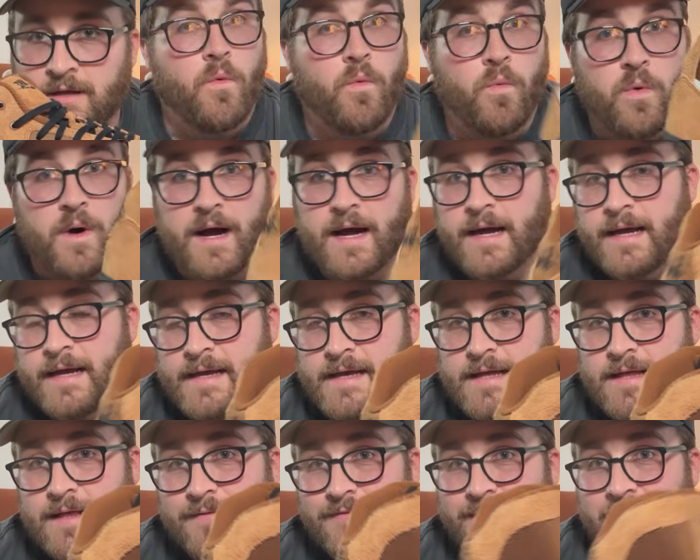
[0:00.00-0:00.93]

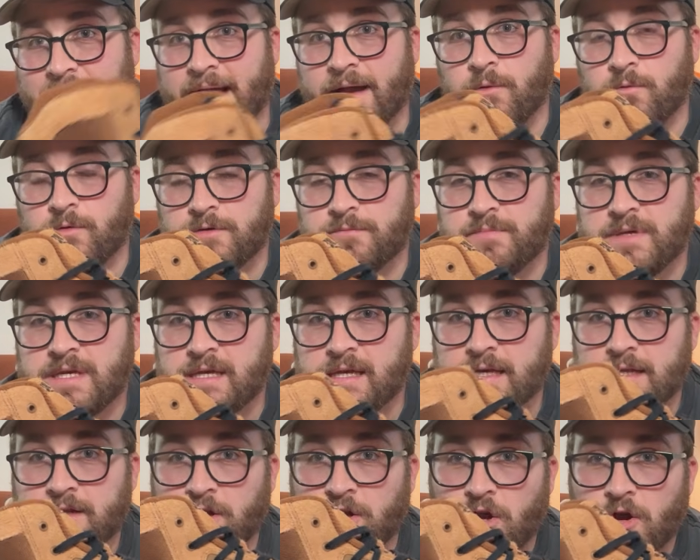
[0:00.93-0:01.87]
Why that would be
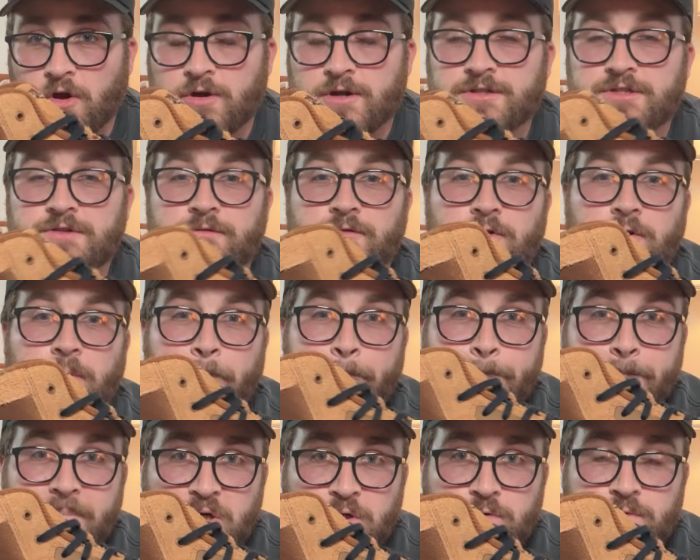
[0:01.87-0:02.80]
an occurrence for a
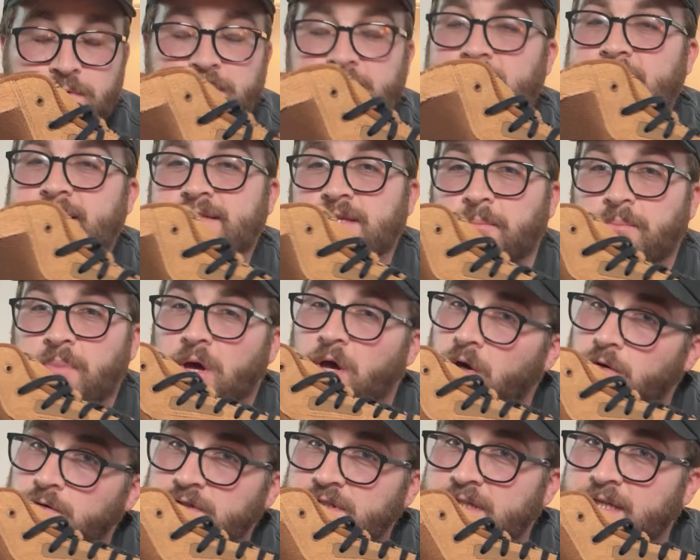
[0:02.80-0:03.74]
boot that's
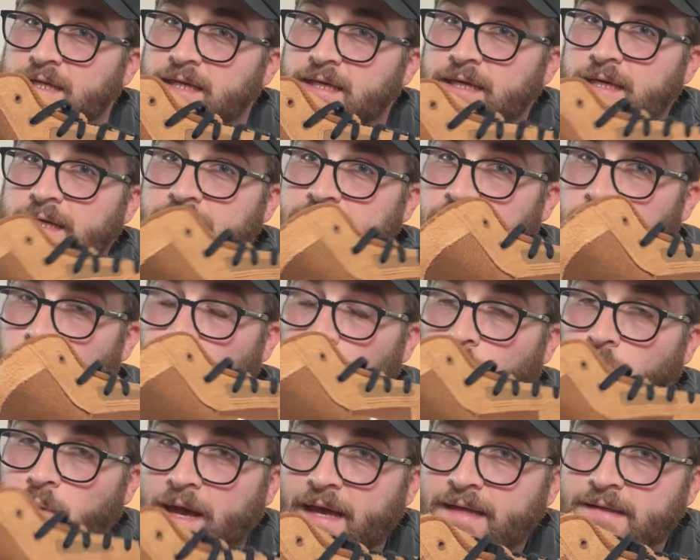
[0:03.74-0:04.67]
supposed to get
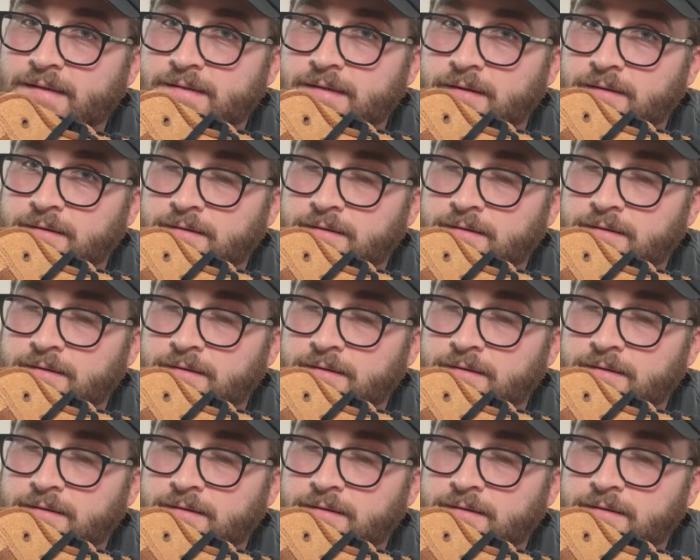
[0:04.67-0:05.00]
wet,